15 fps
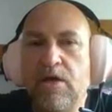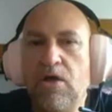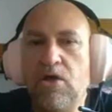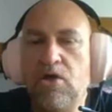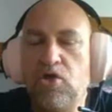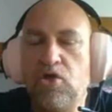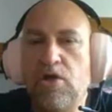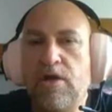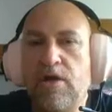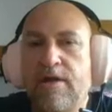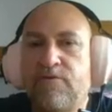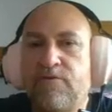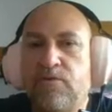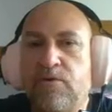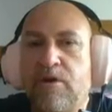You don't have
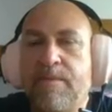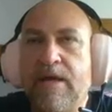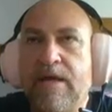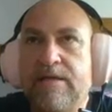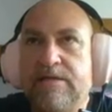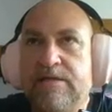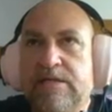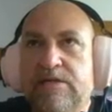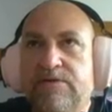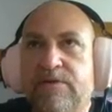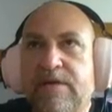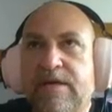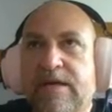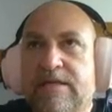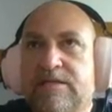to worry about dealing with
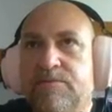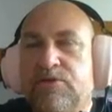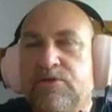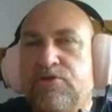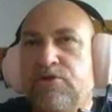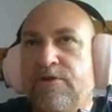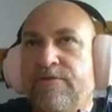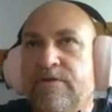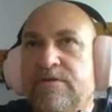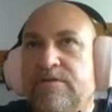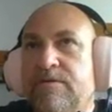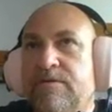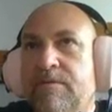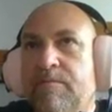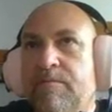customer service,
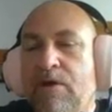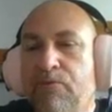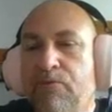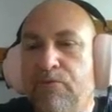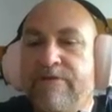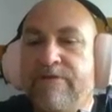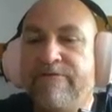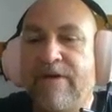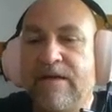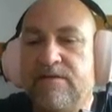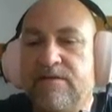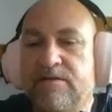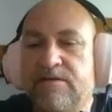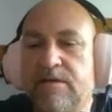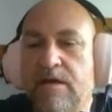about
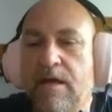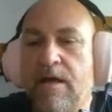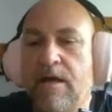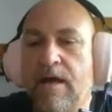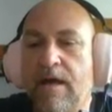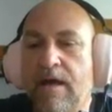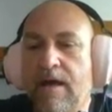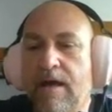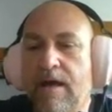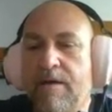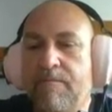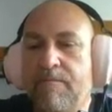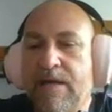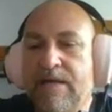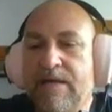refunds, um,
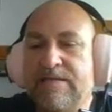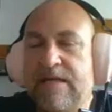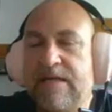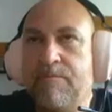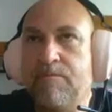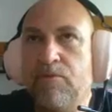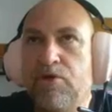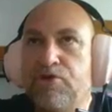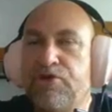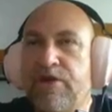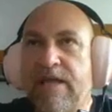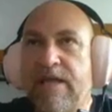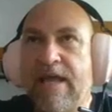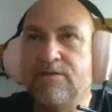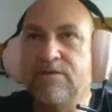about setting up merchant
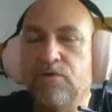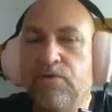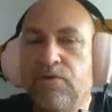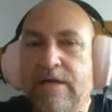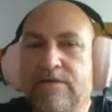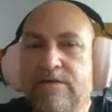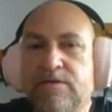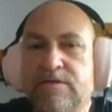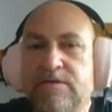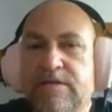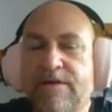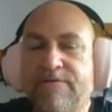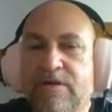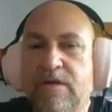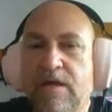accounts, all that sort of stuff.
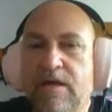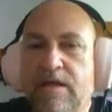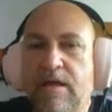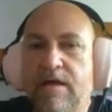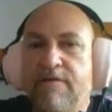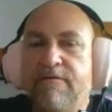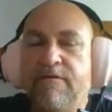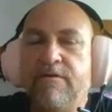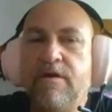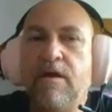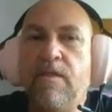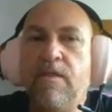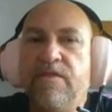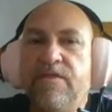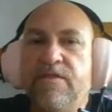
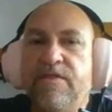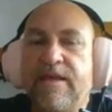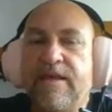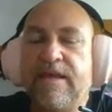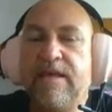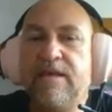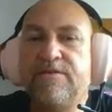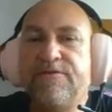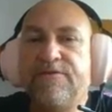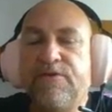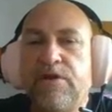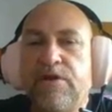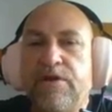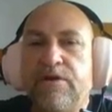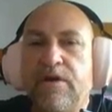The key is
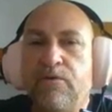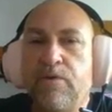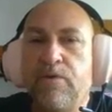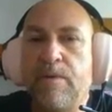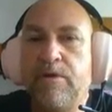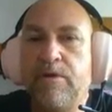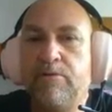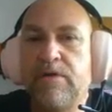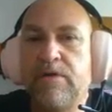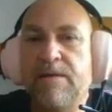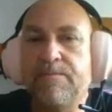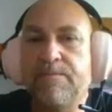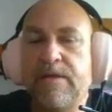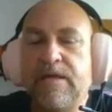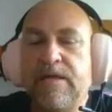find a, a reputable
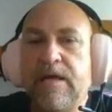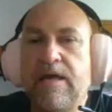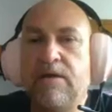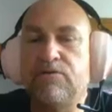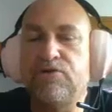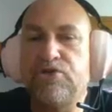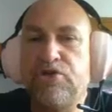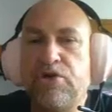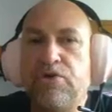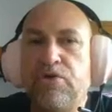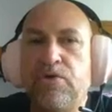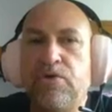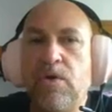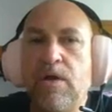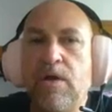company, and I'll show you
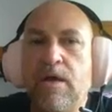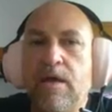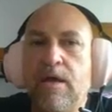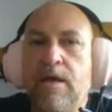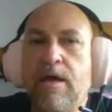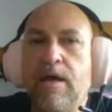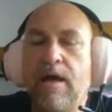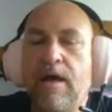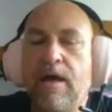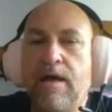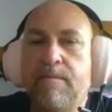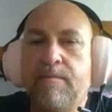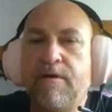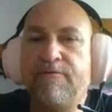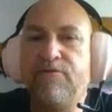
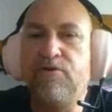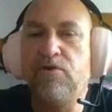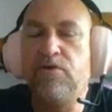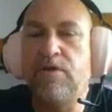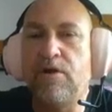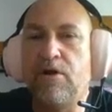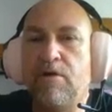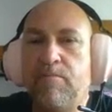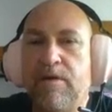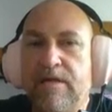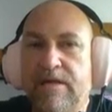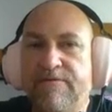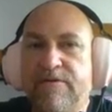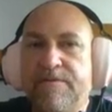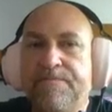um, a few that I
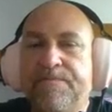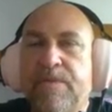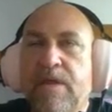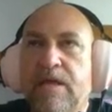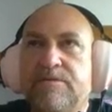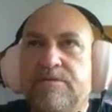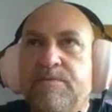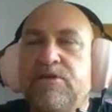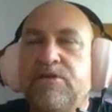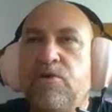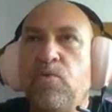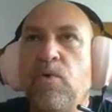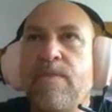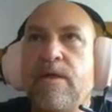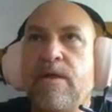believe in, especially
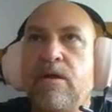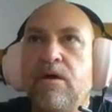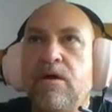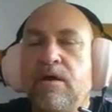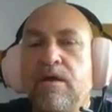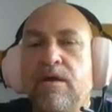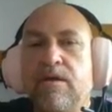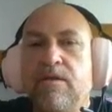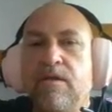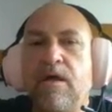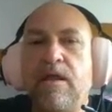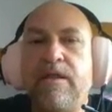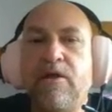one that I that I